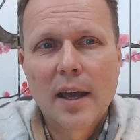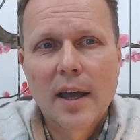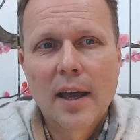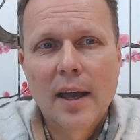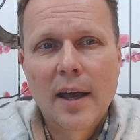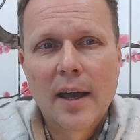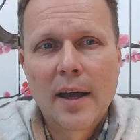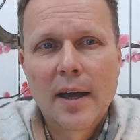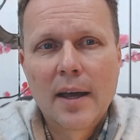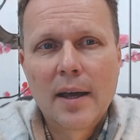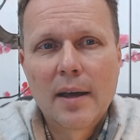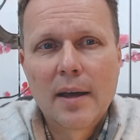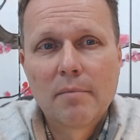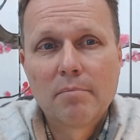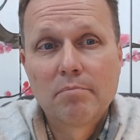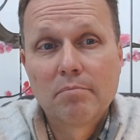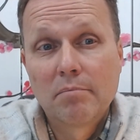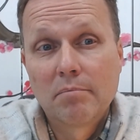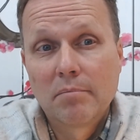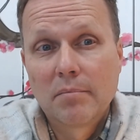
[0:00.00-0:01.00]
and
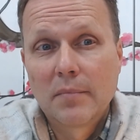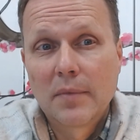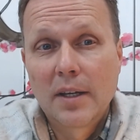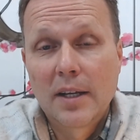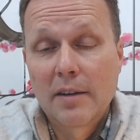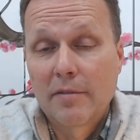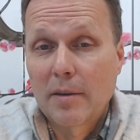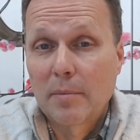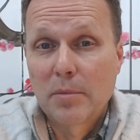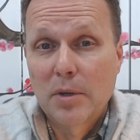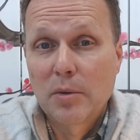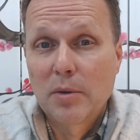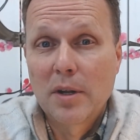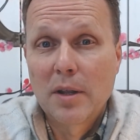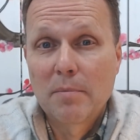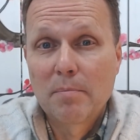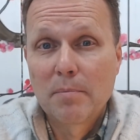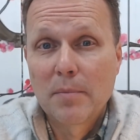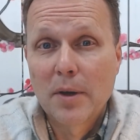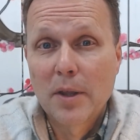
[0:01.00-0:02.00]
if I'm doing
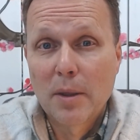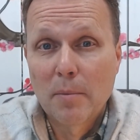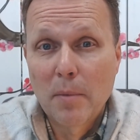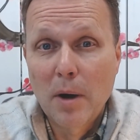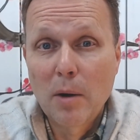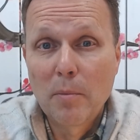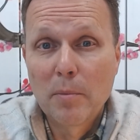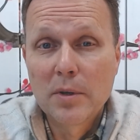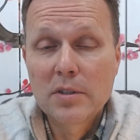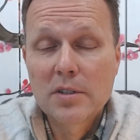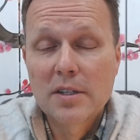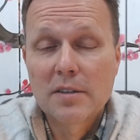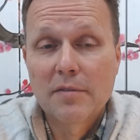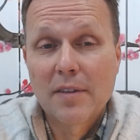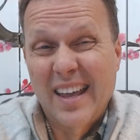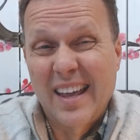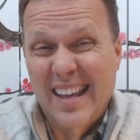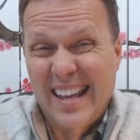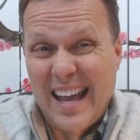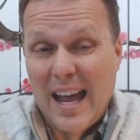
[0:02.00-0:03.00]
them at the moment, if
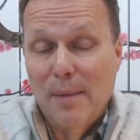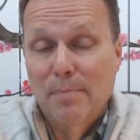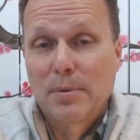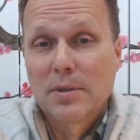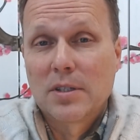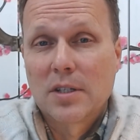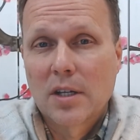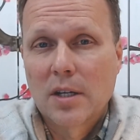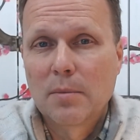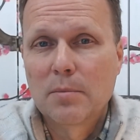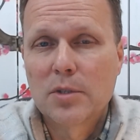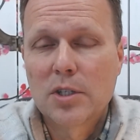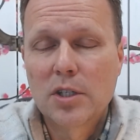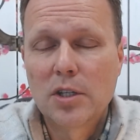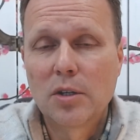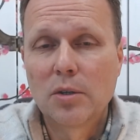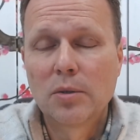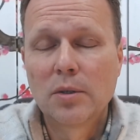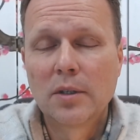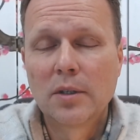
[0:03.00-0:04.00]
they happen to come to